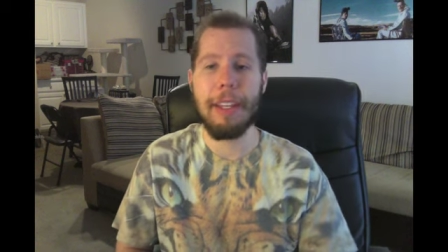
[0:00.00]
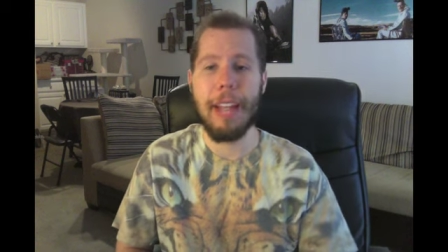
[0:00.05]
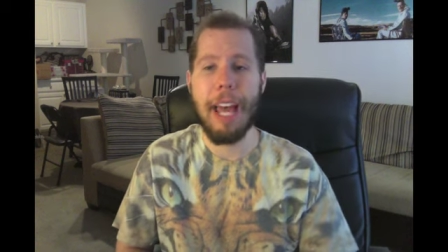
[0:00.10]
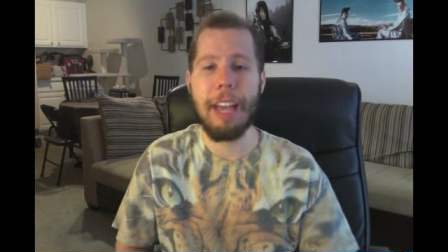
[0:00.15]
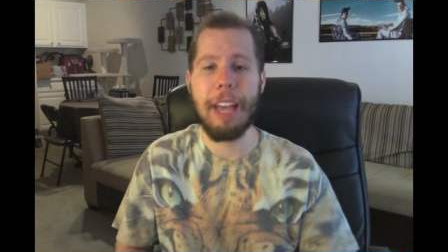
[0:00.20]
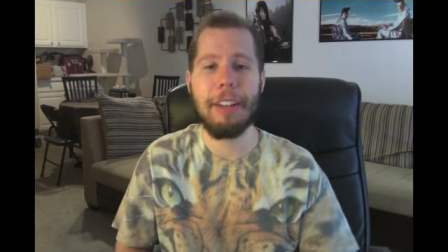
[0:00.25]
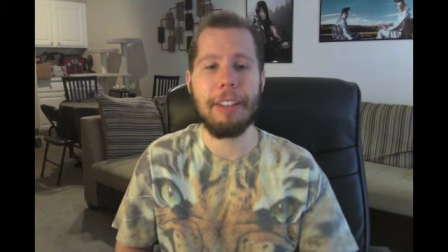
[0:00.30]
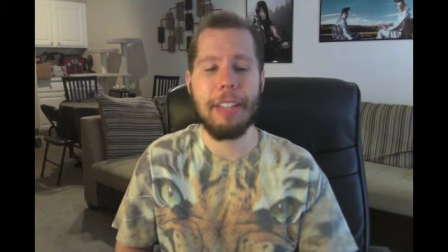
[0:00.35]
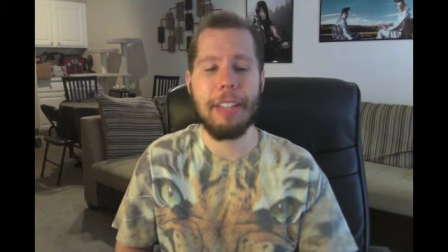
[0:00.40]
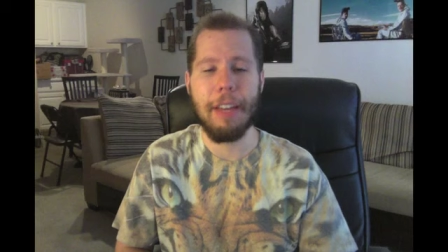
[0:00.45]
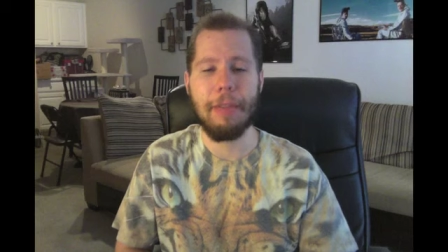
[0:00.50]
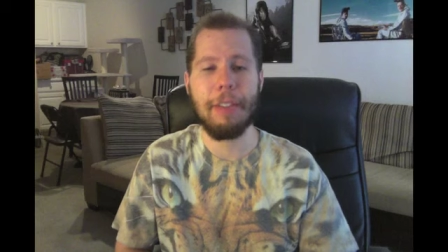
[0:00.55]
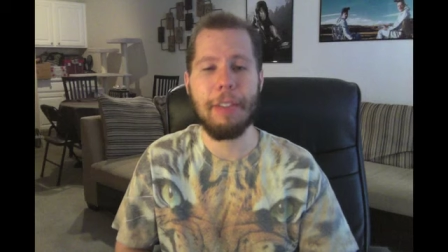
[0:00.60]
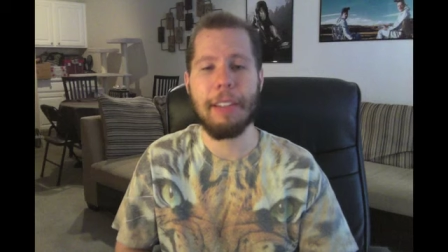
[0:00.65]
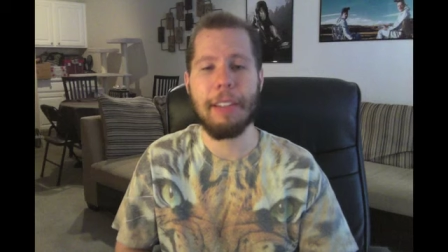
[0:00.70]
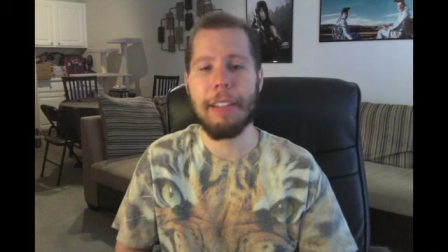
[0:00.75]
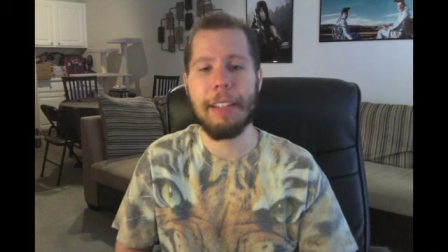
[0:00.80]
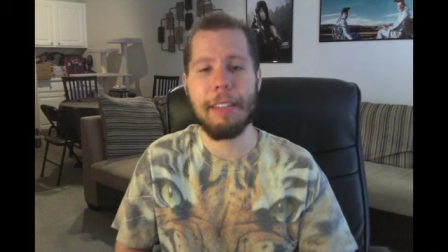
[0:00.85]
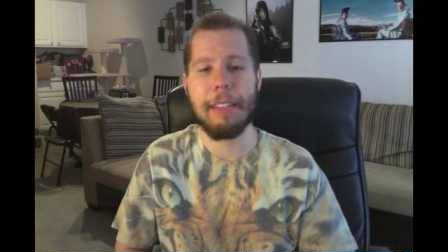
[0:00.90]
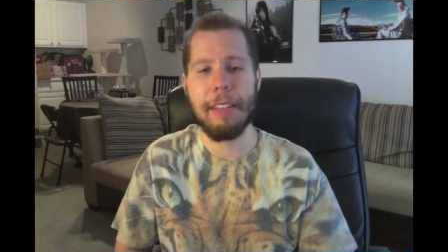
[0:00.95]
I could
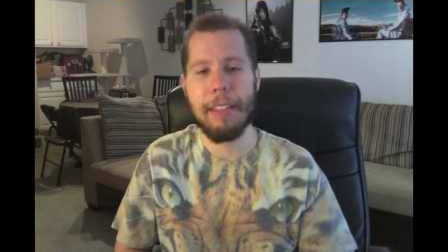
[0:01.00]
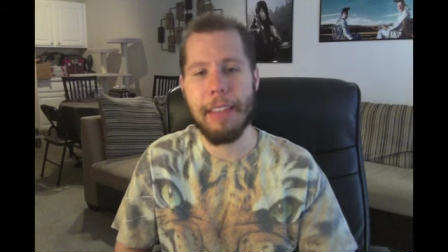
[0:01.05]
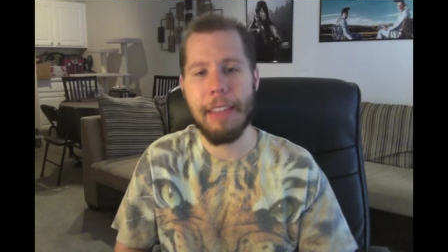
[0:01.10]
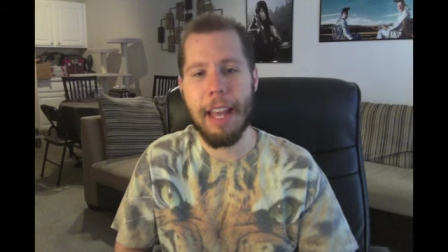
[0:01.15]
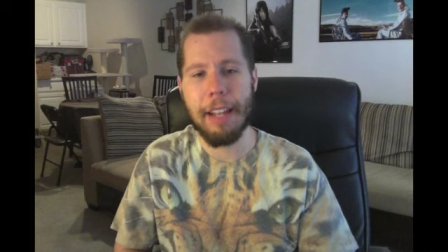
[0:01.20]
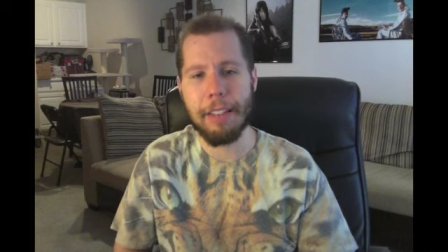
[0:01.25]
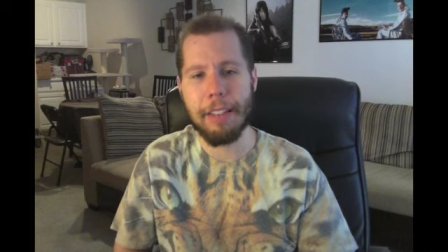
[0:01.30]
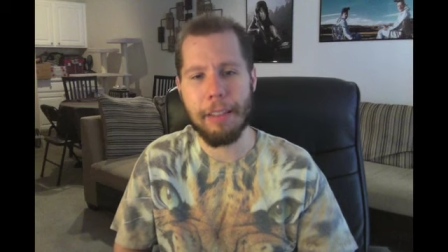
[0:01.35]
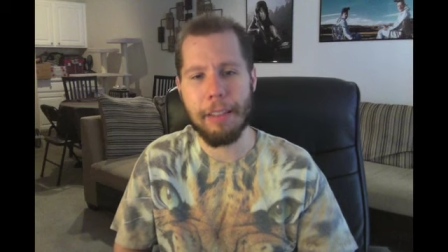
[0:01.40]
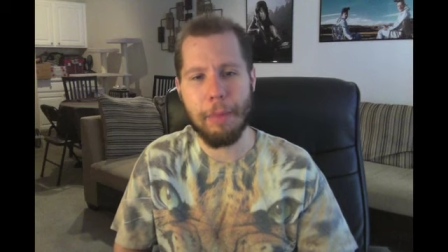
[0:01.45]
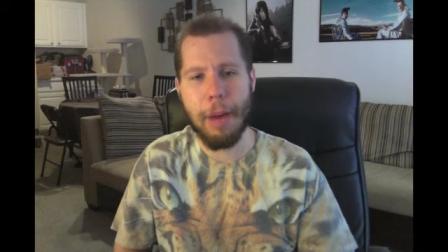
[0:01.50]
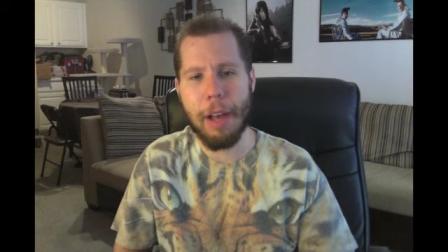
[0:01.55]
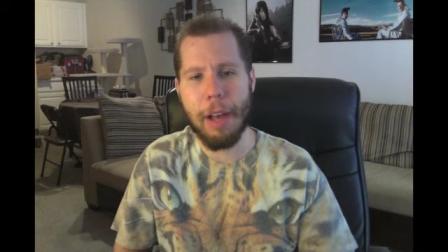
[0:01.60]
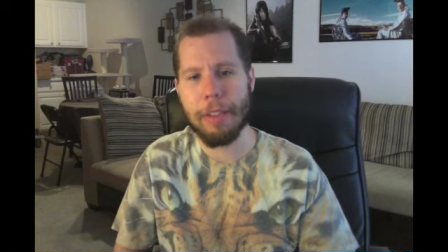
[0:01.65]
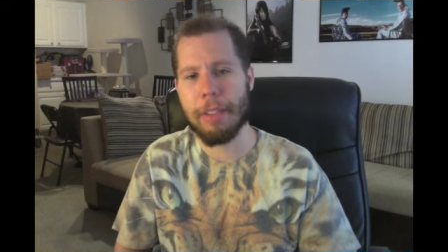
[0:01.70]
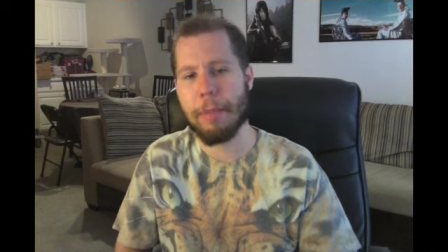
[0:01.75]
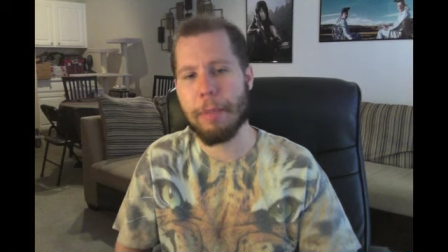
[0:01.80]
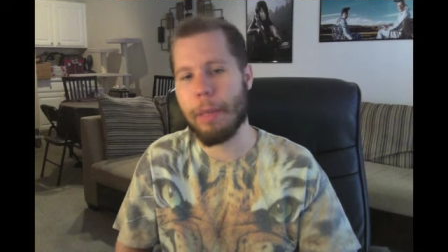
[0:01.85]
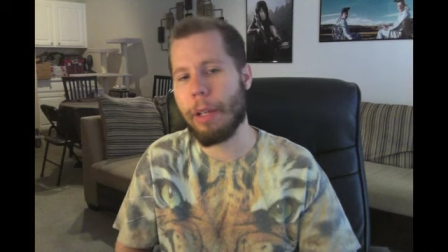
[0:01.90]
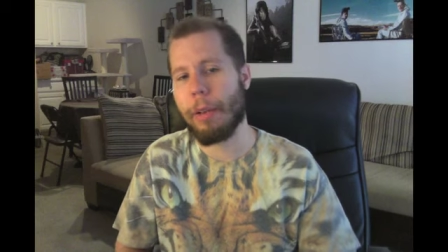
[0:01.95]
definitely see that as a
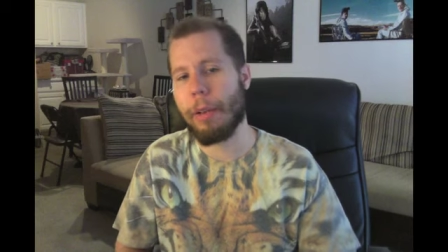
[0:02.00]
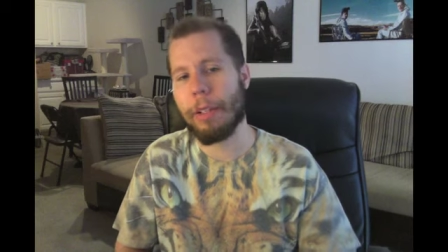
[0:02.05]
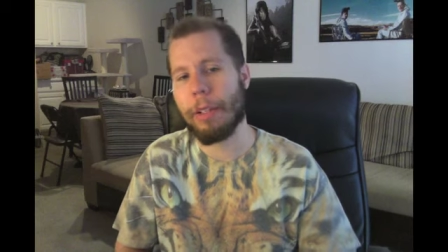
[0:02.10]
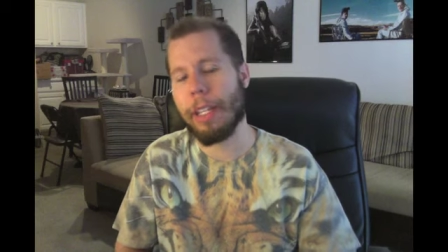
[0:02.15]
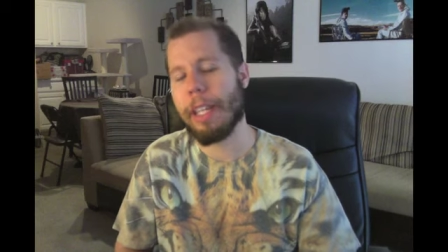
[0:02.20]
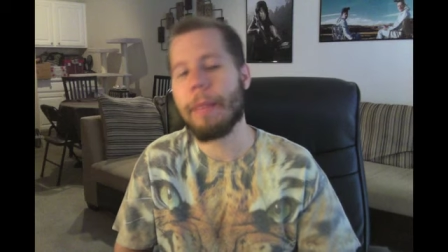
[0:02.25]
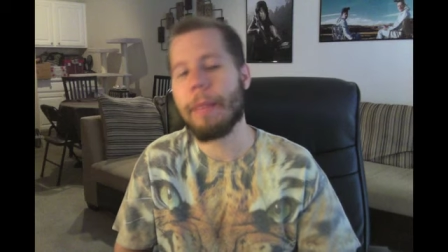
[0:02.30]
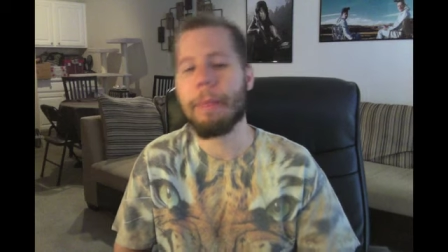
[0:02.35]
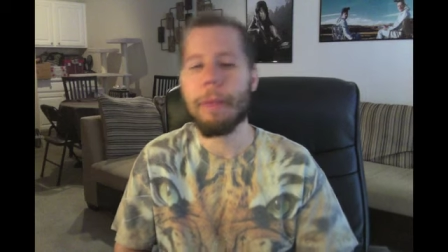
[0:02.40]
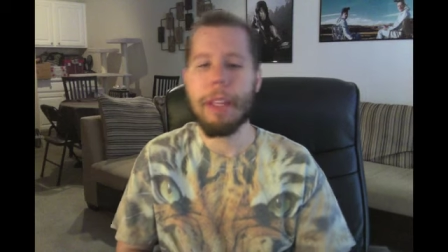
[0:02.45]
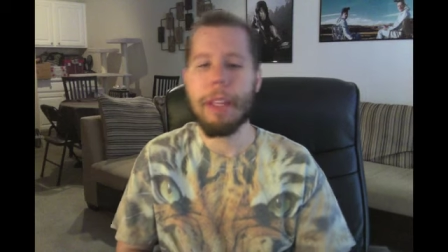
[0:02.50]
possibility